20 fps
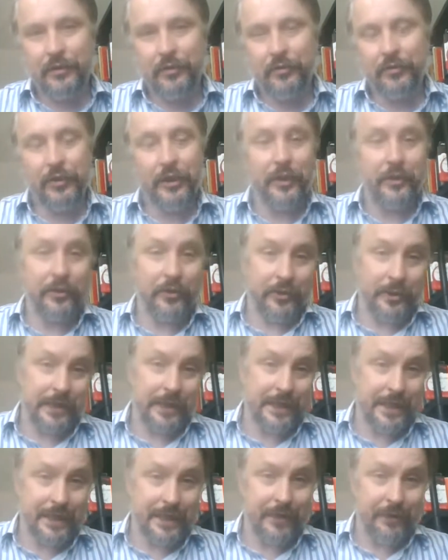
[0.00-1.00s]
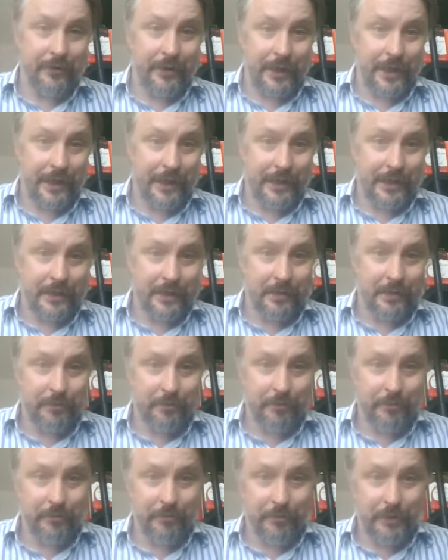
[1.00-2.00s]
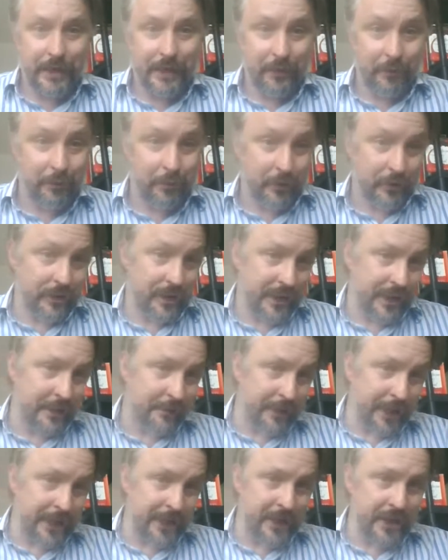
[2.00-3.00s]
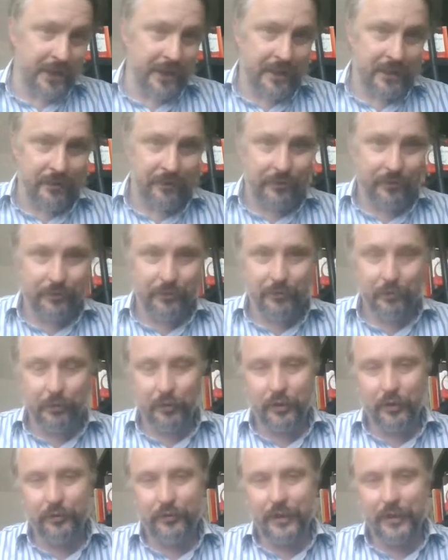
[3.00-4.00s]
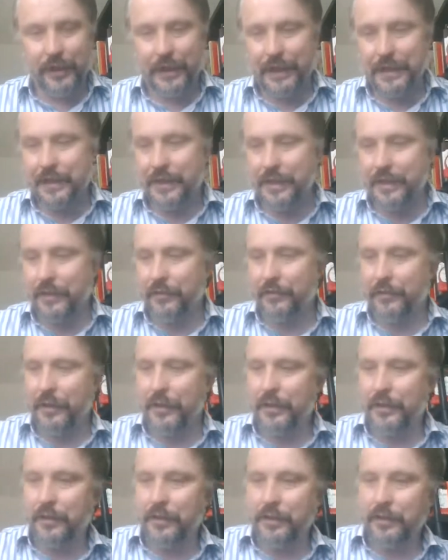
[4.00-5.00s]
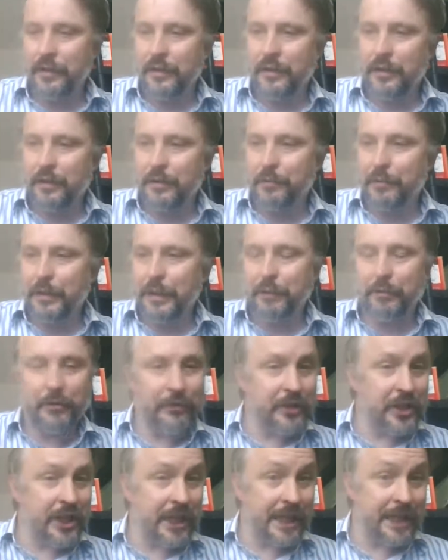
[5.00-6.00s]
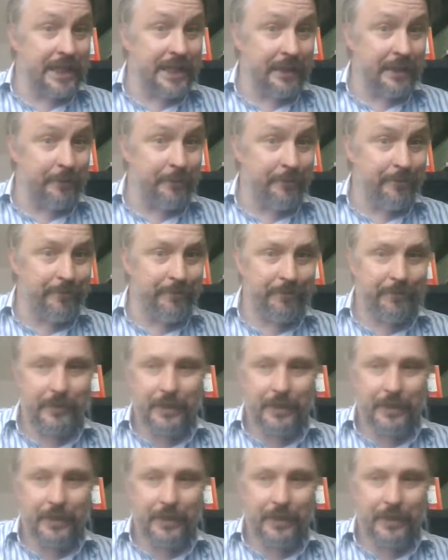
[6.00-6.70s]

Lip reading: although not necessarily as how Bond dispatches of one of the last of the people who are chasing him.